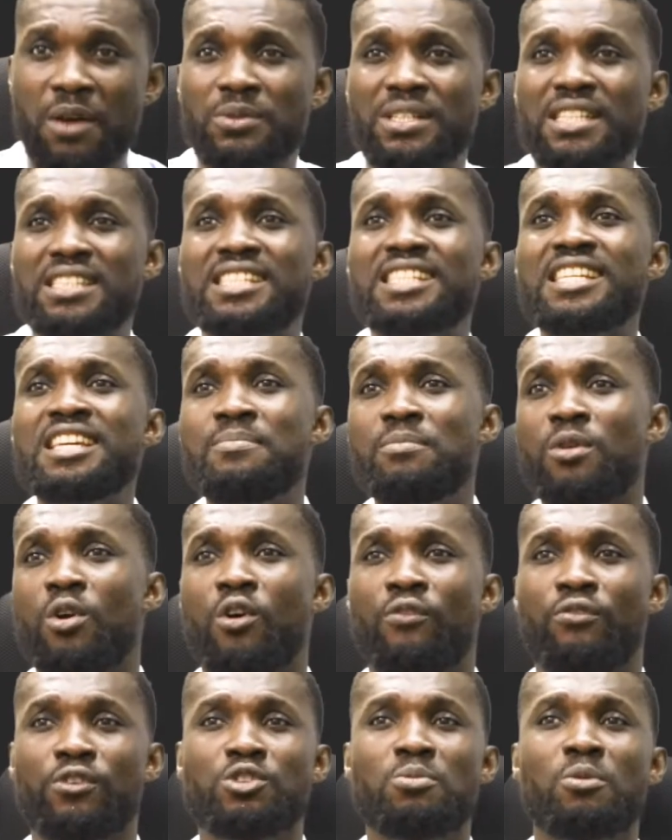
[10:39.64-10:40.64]
Now, the
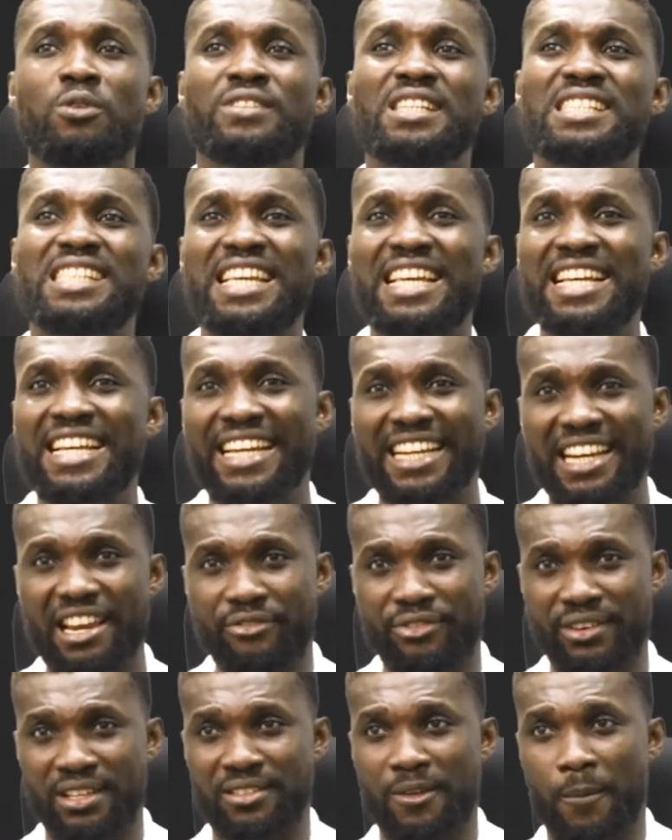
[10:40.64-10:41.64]
theme for some of these
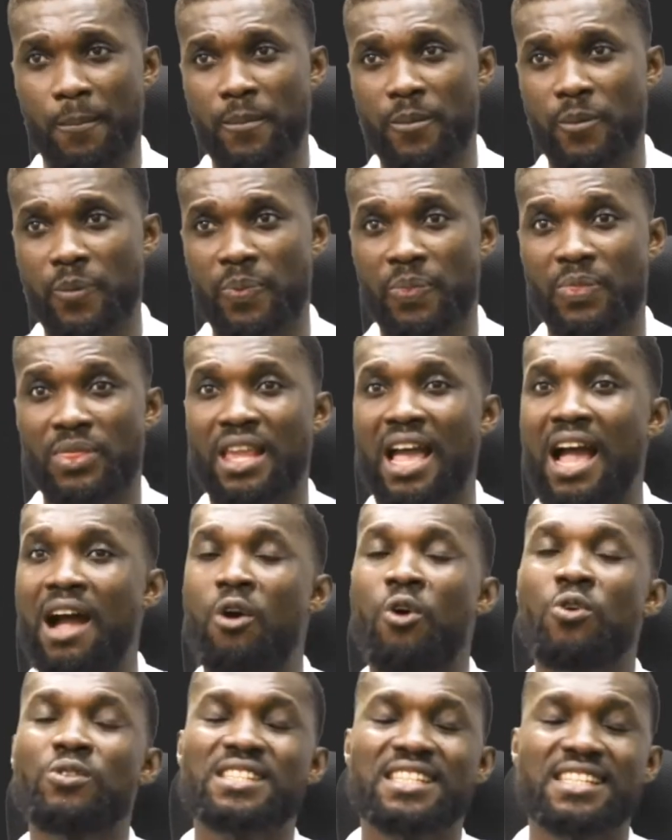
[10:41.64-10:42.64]
engraving
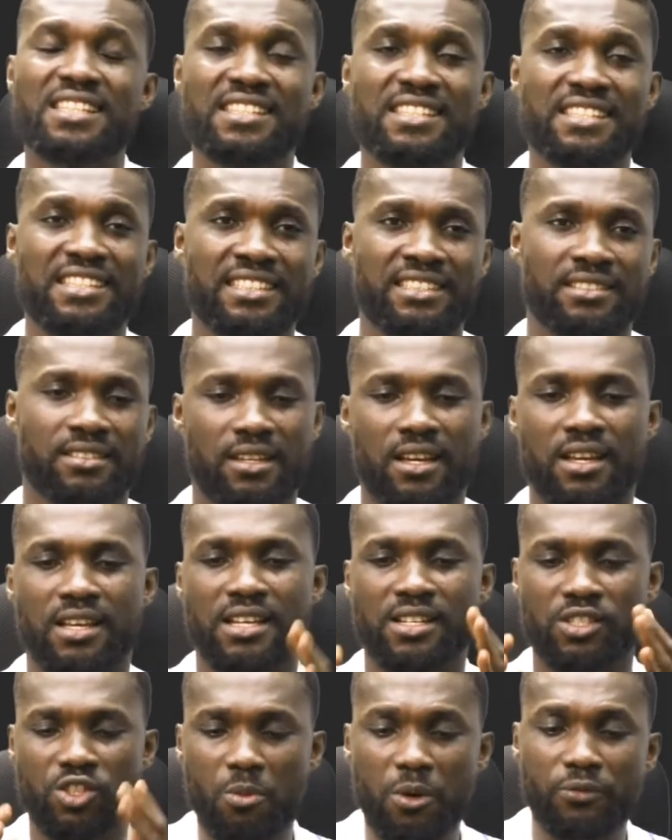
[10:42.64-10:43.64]
are haunting scene.
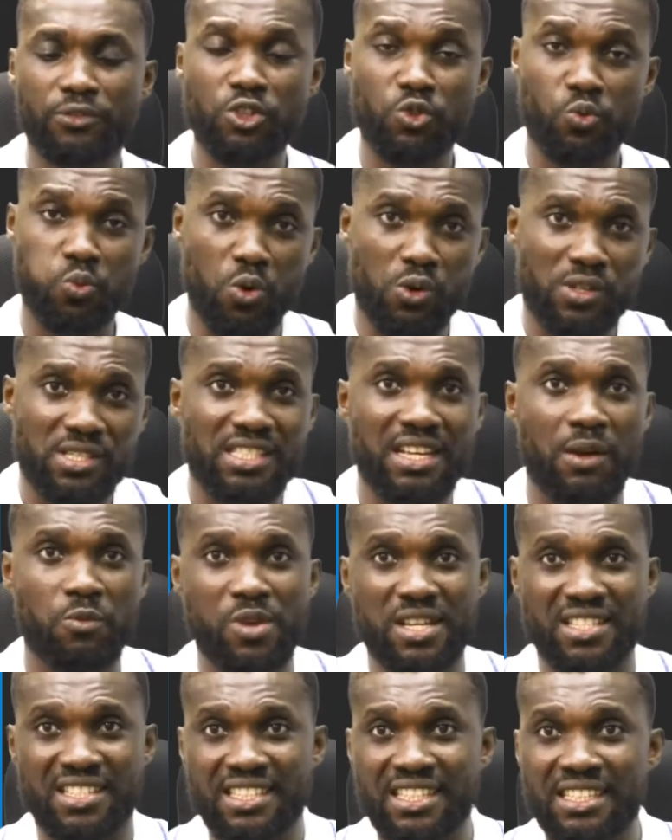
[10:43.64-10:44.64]
Some of these works
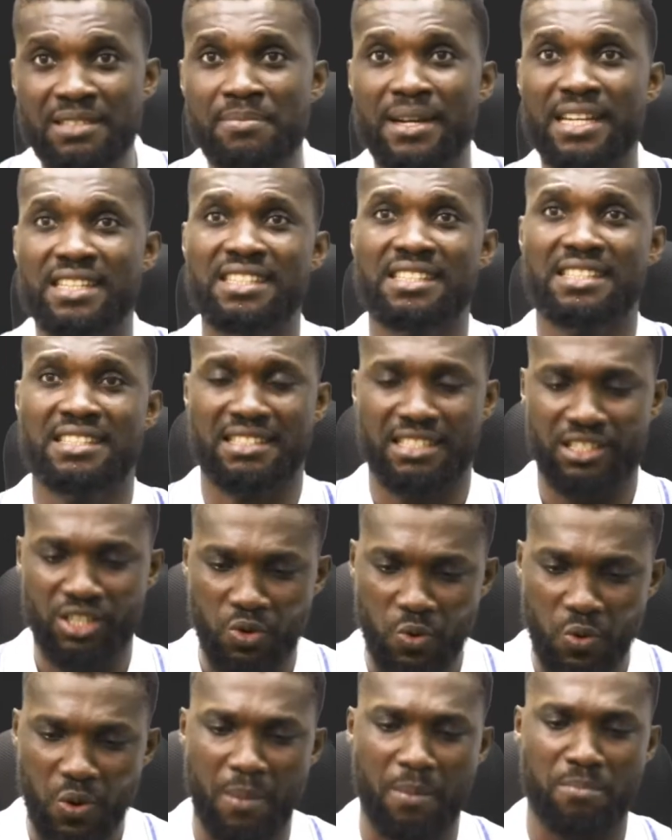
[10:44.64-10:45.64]
that we are seeing by
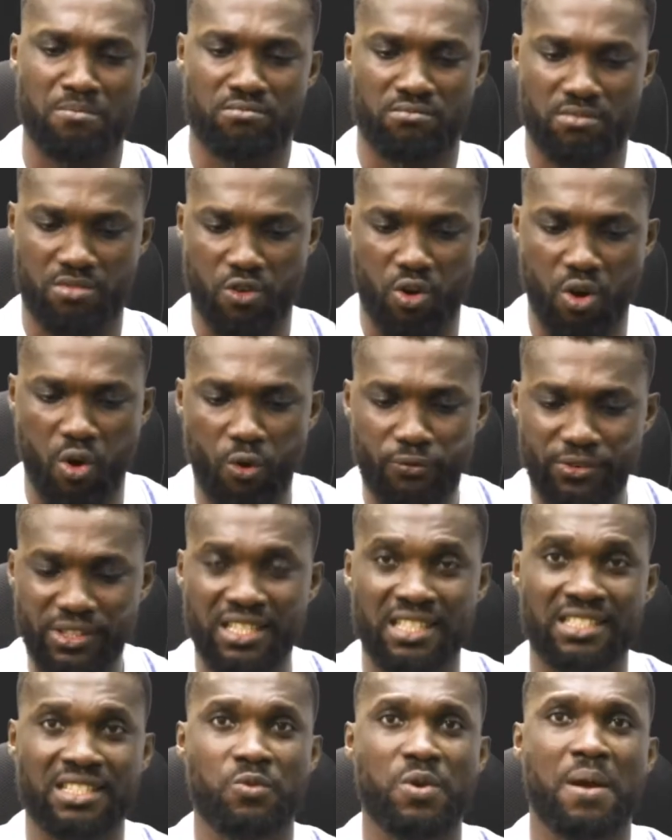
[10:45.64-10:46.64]
these, you know,
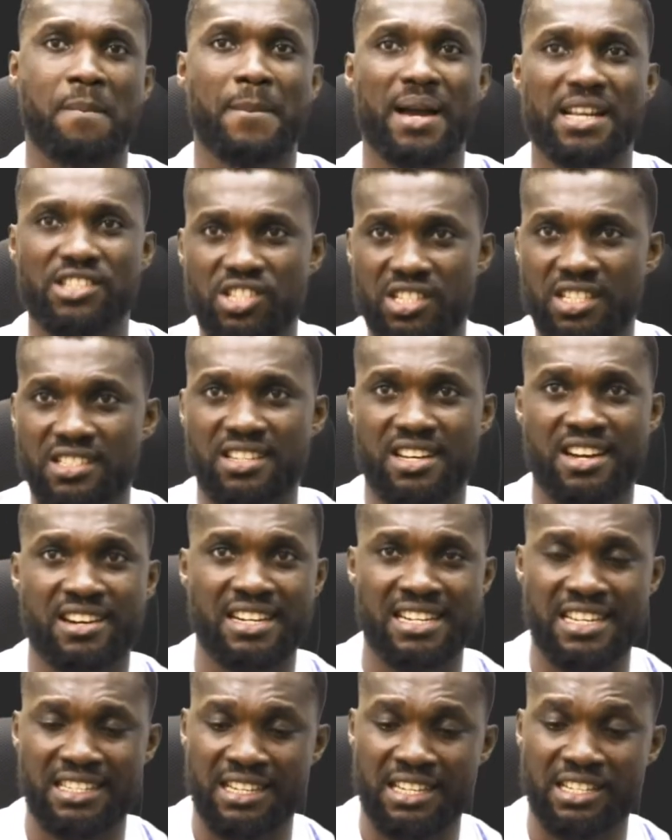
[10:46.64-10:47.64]
officers that we are marching in
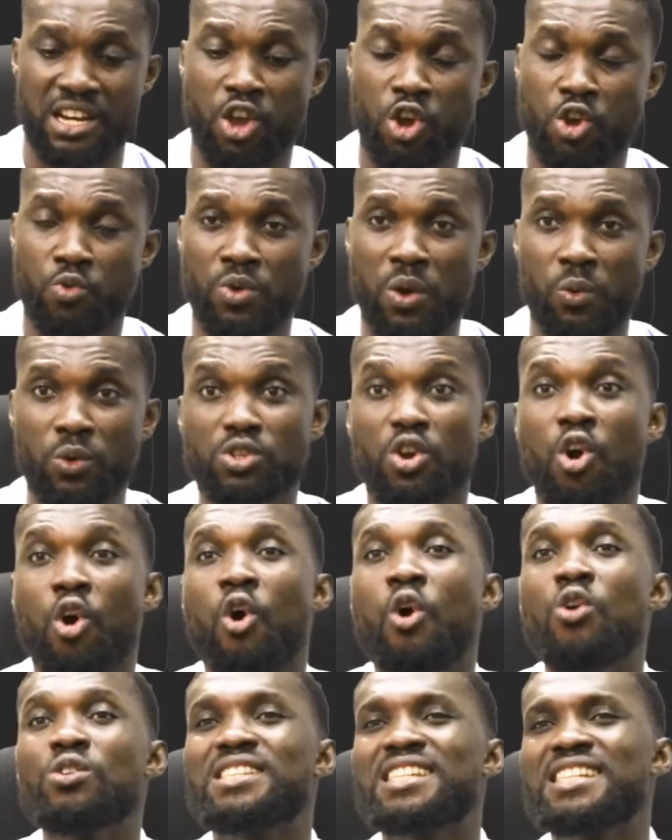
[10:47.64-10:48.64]
Sahara Desert, we are what?
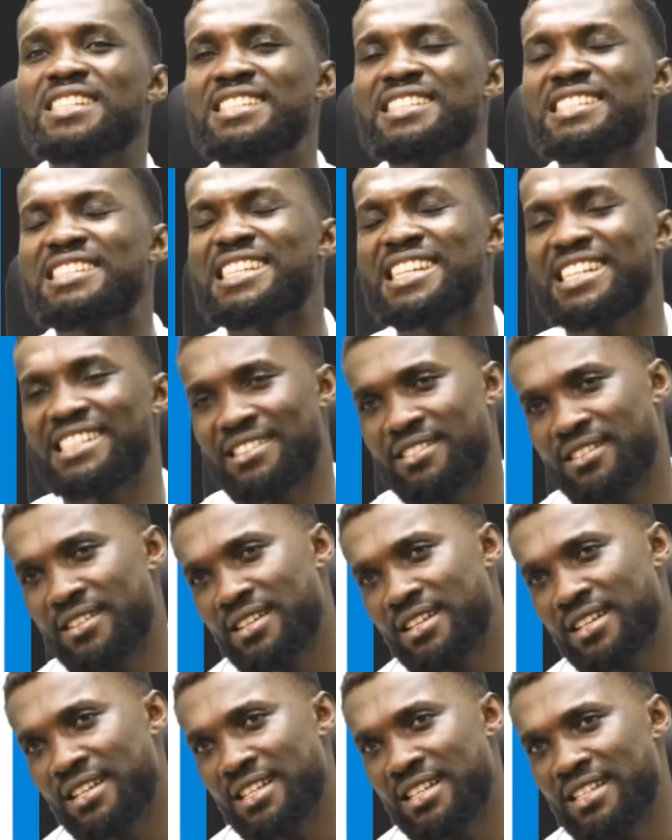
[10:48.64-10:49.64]
Haunting
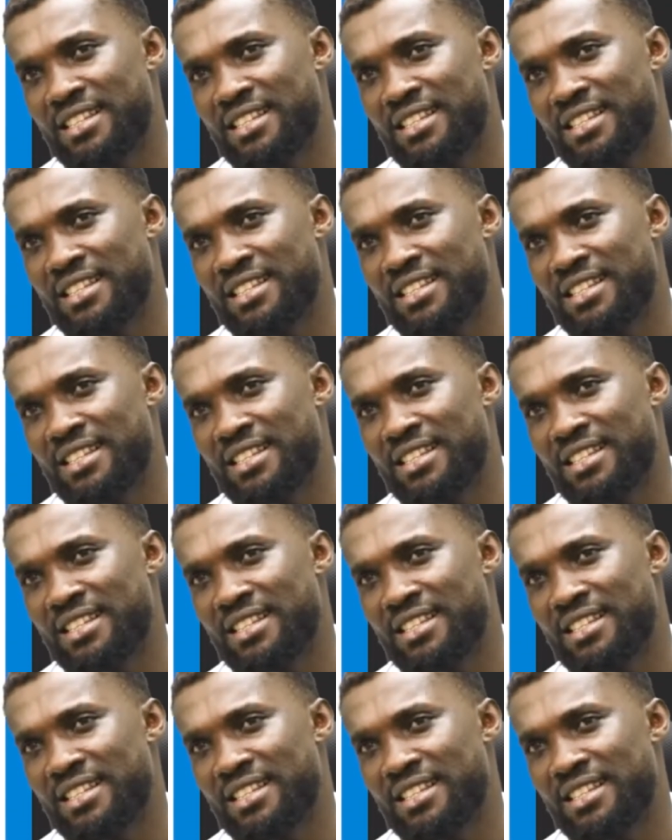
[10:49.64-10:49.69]
scene.